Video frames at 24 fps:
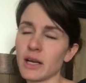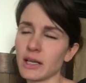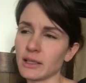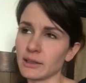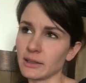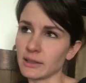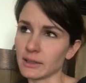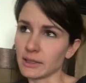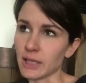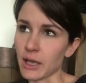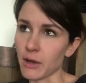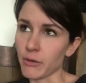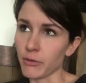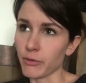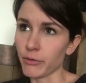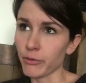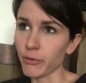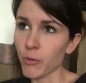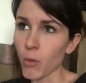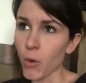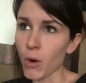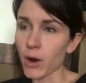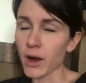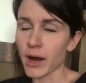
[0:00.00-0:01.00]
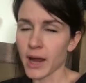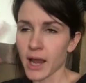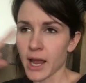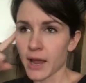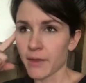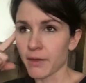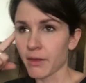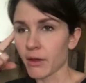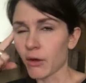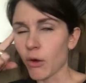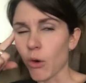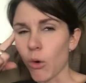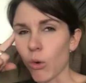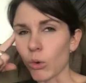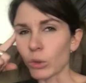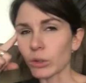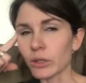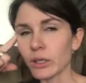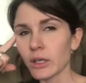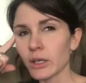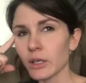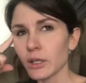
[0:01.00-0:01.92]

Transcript: and set 4 I had the cold.